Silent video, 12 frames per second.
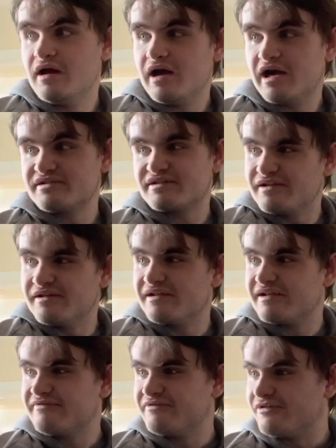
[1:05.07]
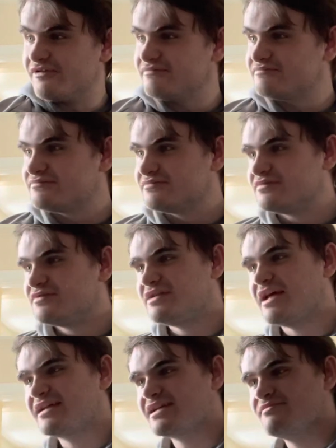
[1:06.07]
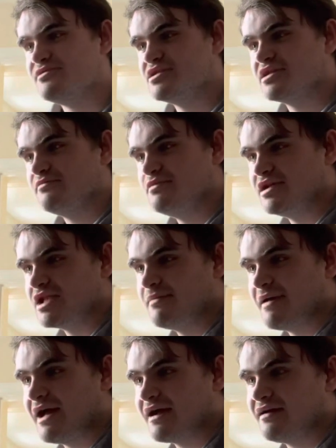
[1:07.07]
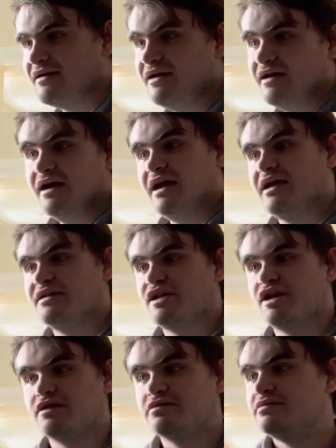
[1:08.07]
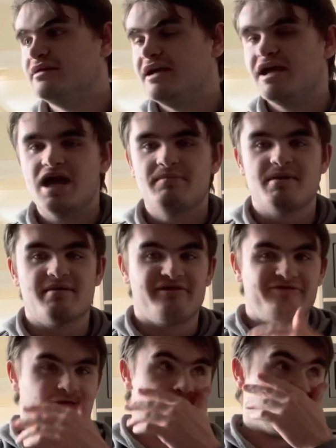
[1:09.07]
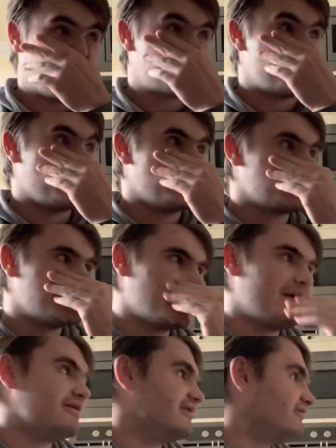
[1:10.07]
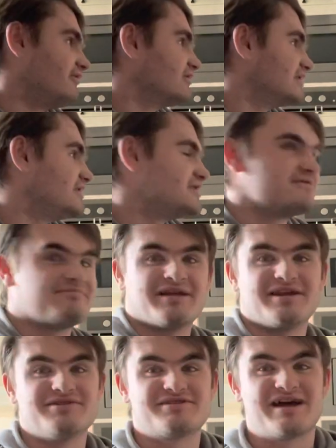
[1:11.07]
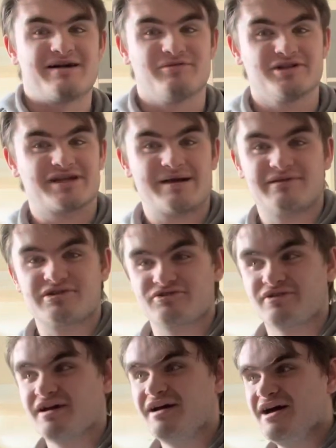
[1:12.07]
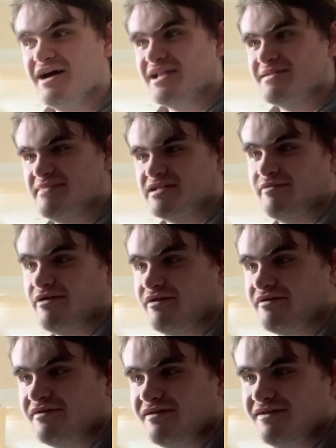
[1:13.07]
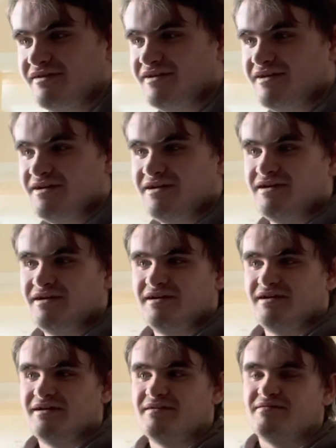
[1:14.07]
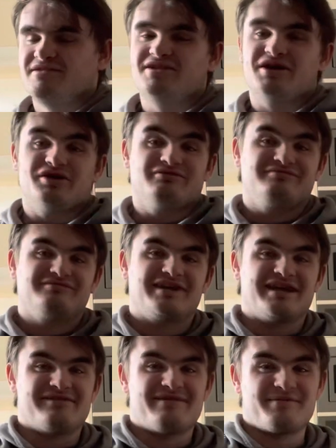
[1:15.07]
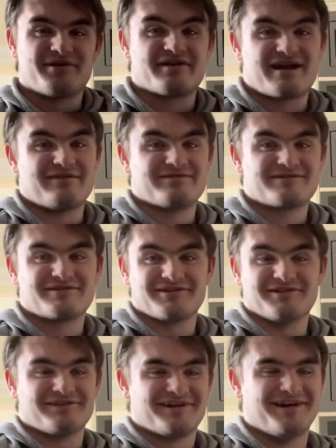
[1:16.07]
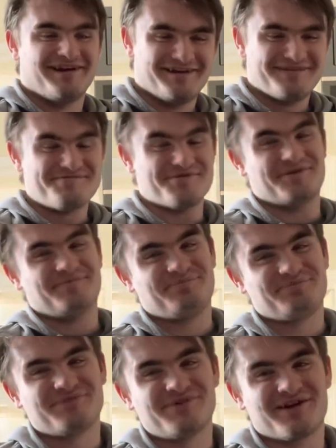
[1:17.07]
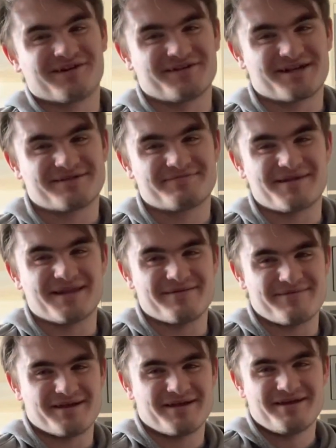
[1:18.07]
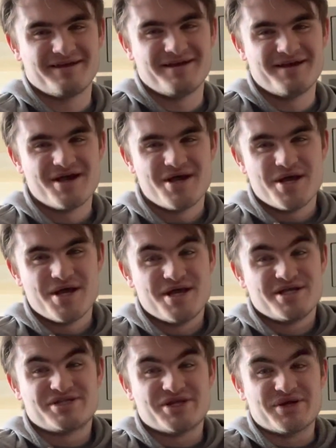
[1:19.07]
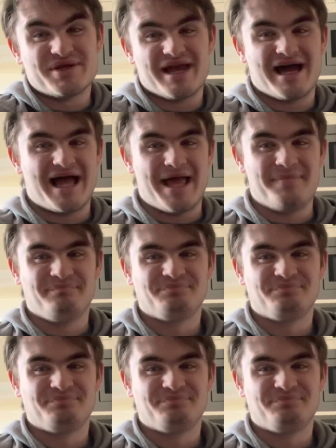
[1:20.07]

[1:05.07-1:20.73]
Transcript: I just thought, yeah, let's get musically back and, you know, be a bit of fun, I suppose. Have a little fun, because I used to up all the time when I was younger to mess about on. So, yeah, you find me on the accounts, good luck. But not going to explain them here. So, yeah,